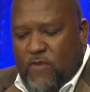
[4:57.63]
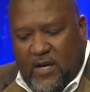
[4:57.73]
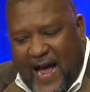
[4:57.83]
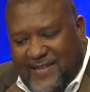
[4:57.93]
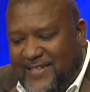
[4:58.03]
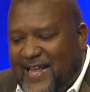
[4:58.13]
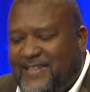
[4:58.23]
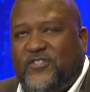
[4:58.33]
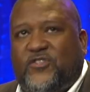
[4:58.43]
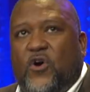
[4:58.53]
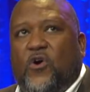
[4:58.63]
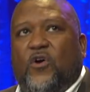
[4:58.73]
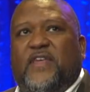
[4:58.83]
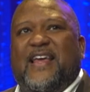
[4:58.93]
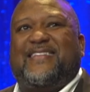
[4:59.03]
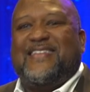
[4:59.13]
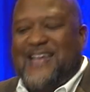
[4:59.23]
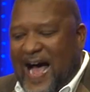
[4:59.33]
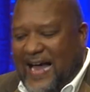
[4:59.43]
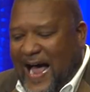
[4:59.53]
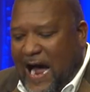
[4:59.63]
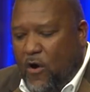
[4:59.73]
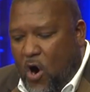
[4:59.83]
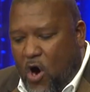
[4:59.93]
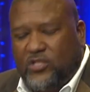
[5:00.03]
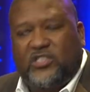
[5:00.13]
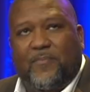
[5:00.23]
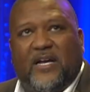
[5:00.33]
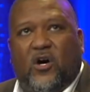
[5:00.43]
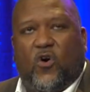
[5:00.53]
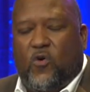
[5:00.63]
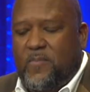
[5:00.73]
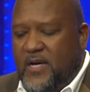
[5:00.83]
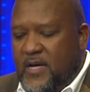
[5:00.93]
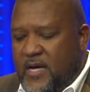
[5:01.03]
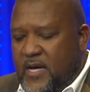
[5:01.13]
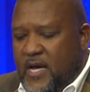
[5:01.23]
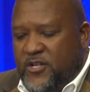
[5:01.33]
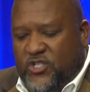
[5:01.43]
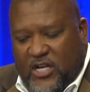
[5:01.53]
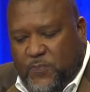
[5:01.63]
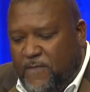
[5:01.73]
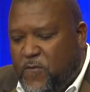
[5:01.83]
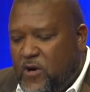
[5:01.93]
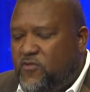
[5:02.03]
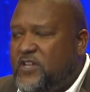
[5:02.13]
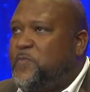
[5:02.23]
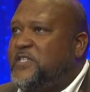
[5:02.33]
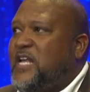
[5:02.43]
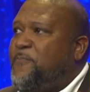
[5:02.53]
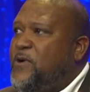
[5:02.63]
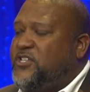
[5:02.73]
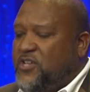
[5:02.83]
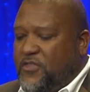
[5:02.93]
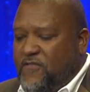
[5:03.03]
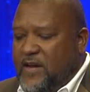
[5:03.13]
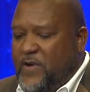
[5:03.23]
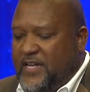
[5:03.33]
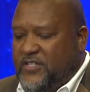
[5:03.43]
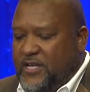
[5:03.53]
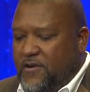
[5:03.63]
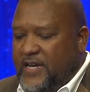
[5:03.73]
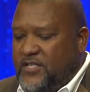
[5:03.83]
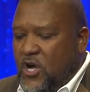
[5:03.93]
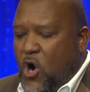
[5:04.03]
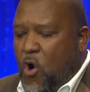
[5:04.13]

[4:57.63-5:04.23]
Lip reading: Realizing that this earth is not our ultimate home Just before Christmas, I preached a three-week series